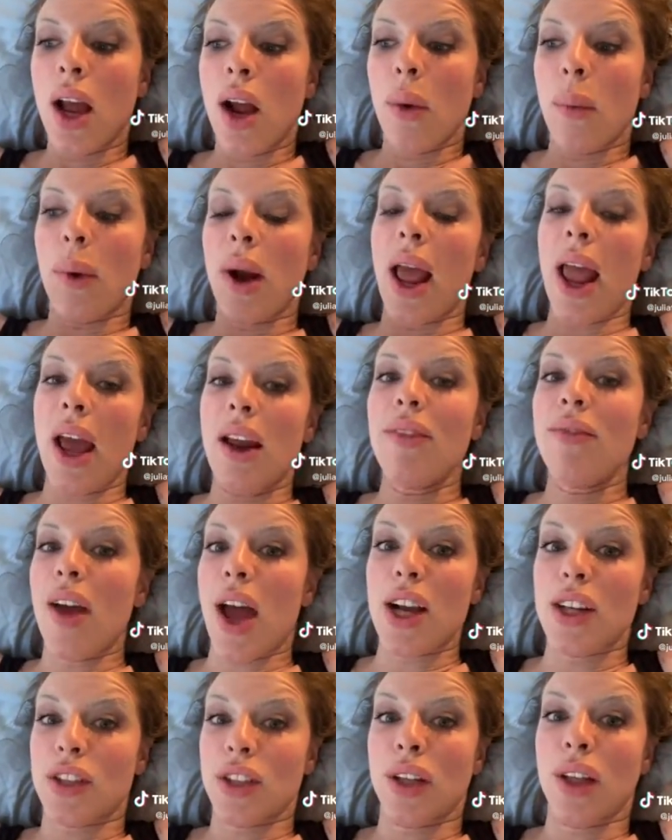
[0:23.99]
When I had a
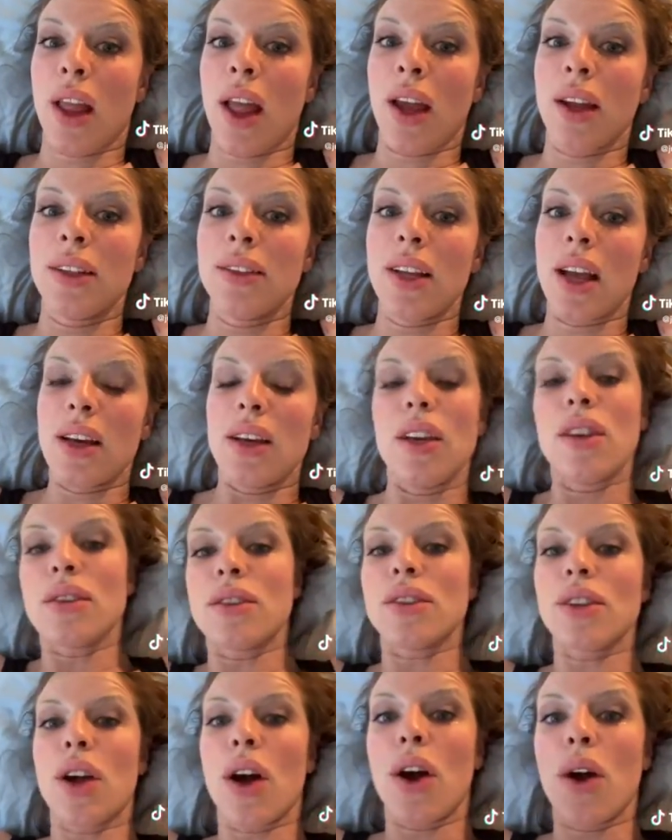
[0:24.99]
fashion line ten years
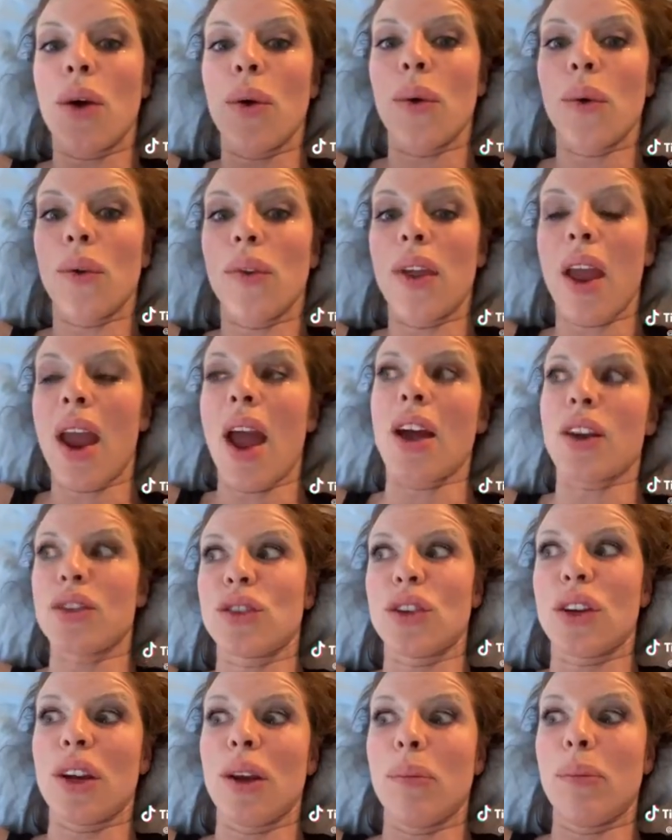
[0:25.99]
ago, they
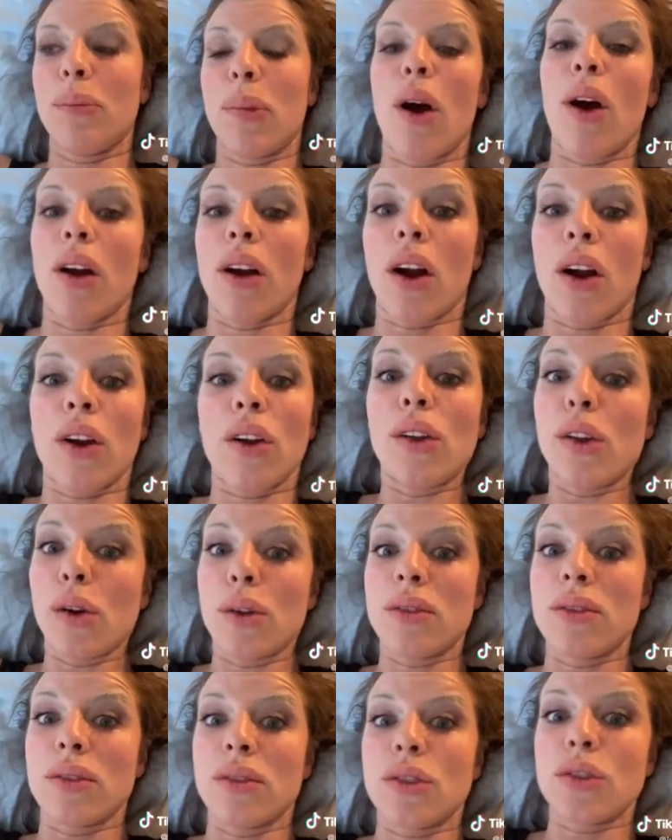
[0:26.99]
actually bought our
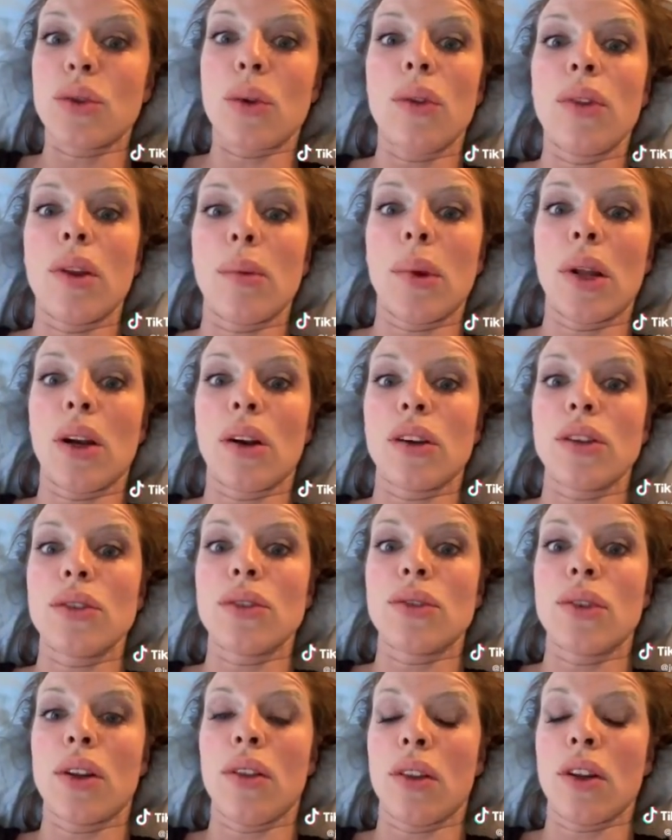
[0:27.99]
clothes and sold them in her
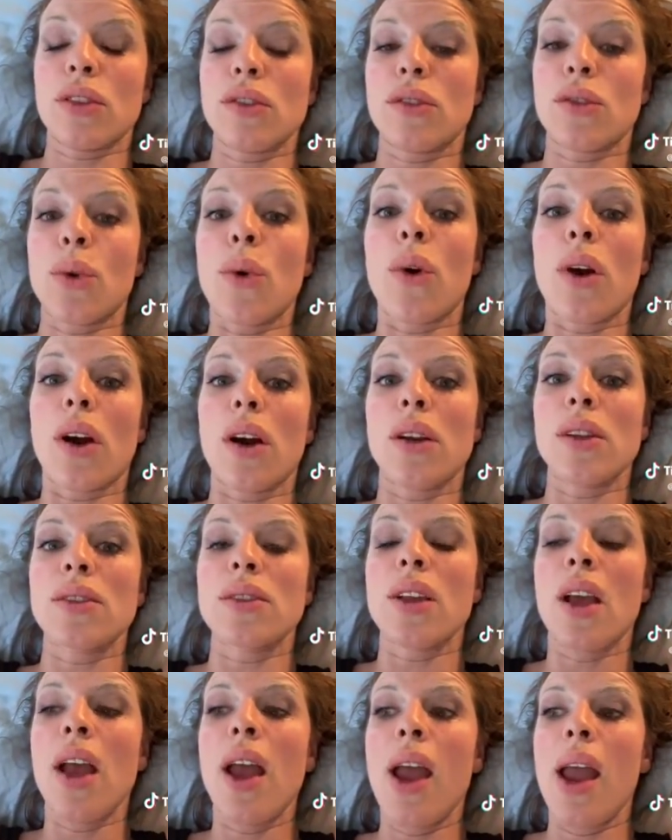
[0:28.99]
in their stores
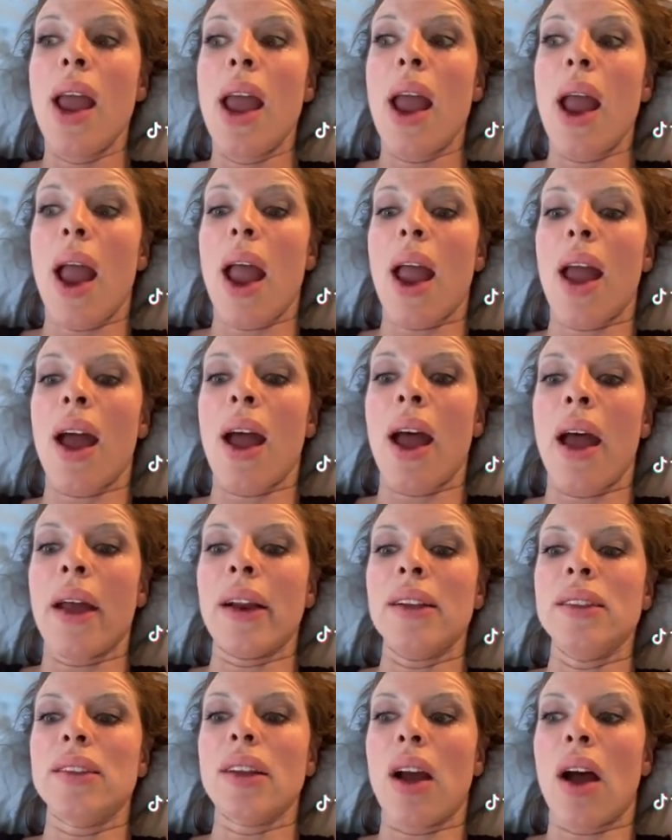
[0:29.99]

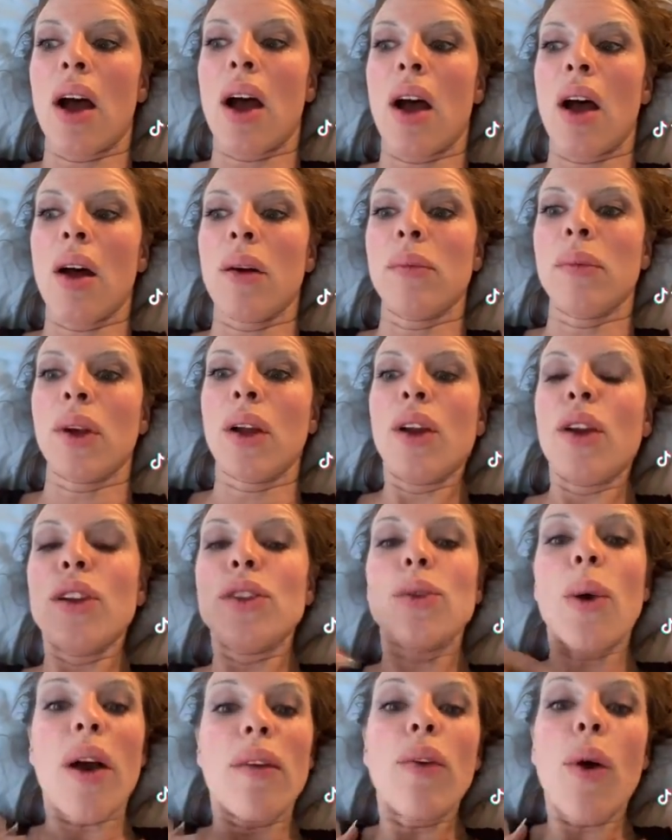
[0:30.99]
and um,
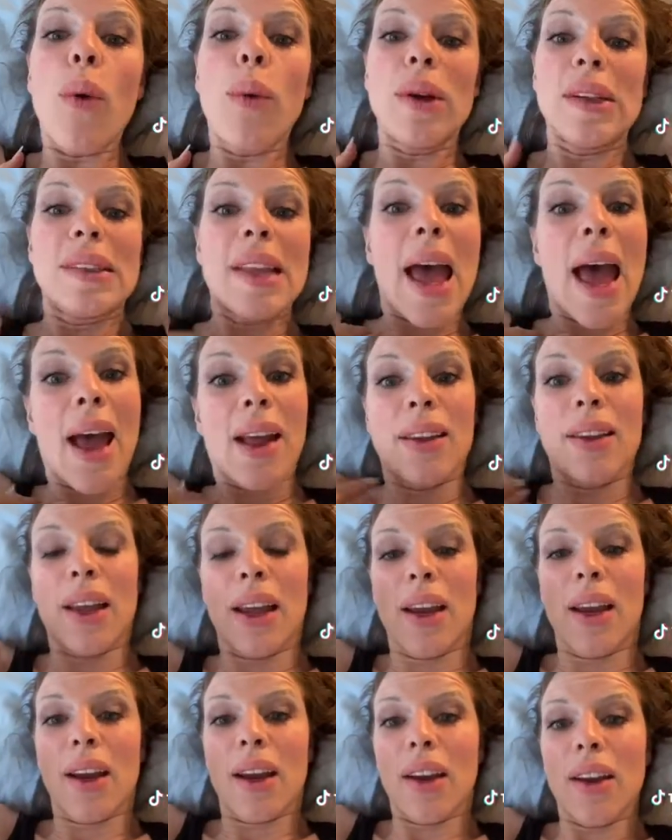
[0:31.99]
so I've always had
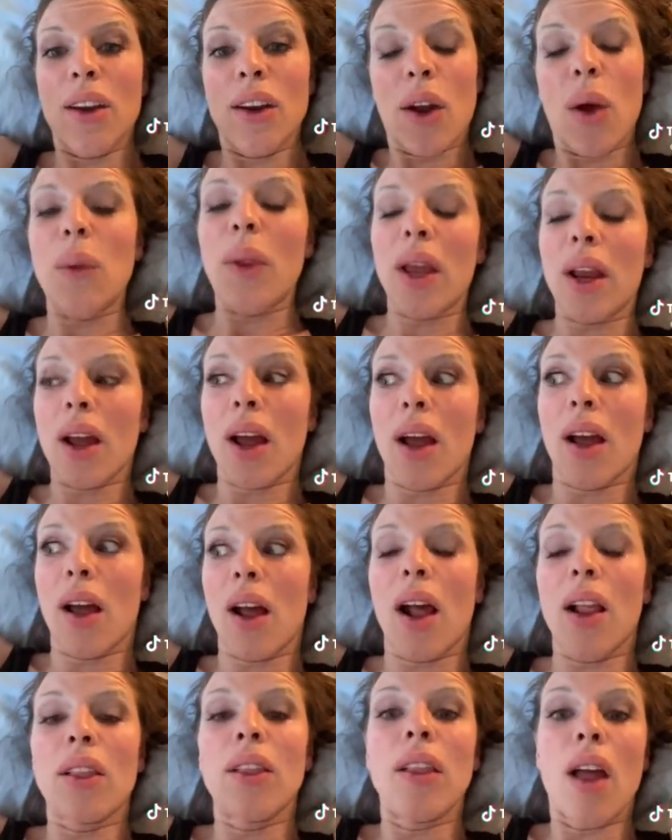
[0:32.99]
like, you know, like a,
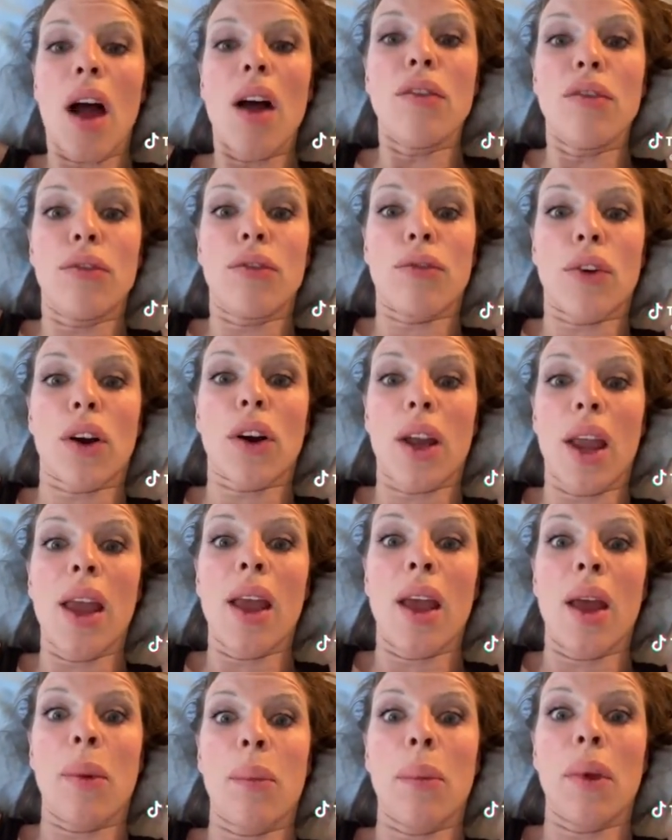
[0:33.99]
a love for
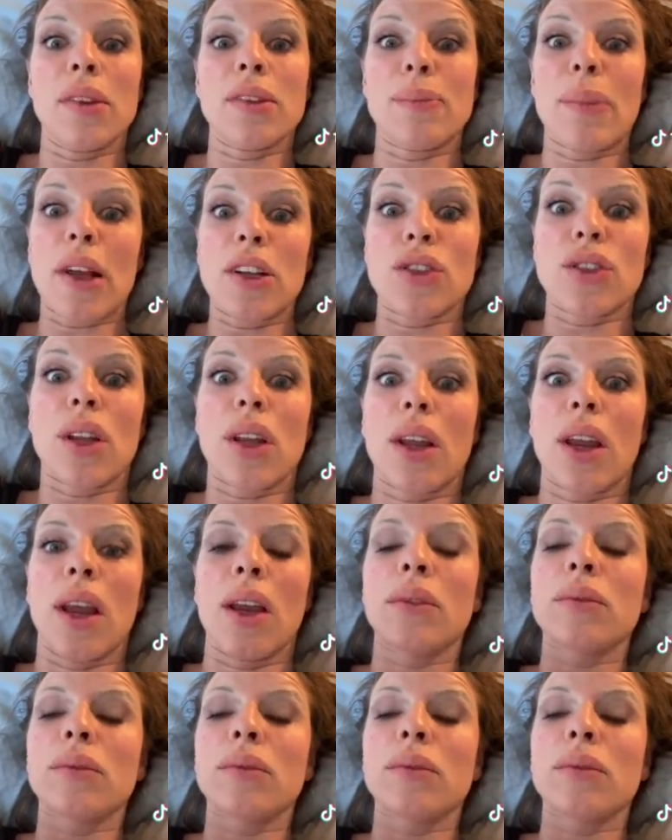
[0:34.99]
Kim, especially,